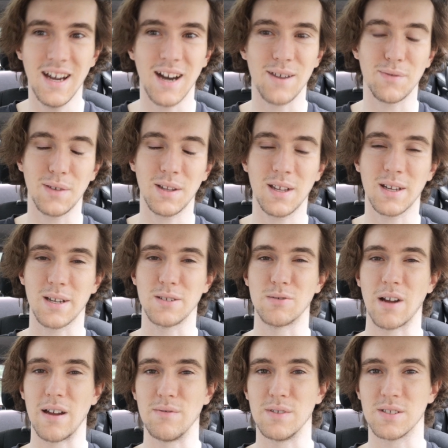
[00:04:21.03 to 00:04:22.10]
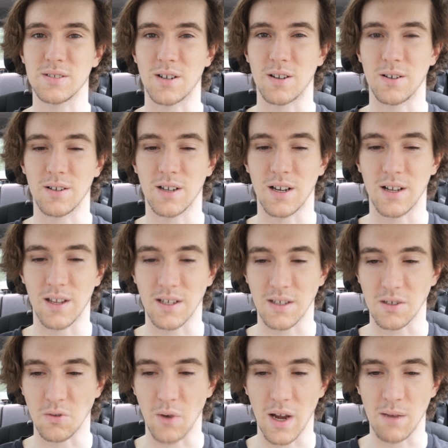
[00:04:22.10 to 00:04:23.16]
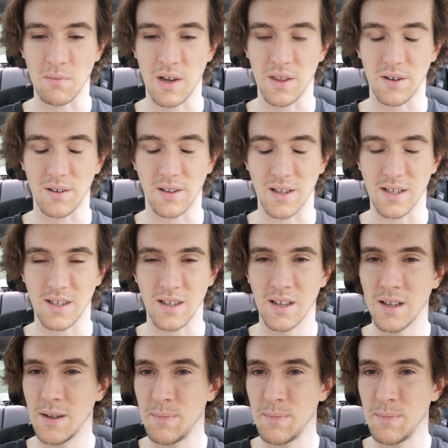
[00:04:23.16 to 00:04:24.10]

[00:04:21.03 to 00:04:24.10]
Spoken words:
I feel like I drive this car kind of like a grandmother, like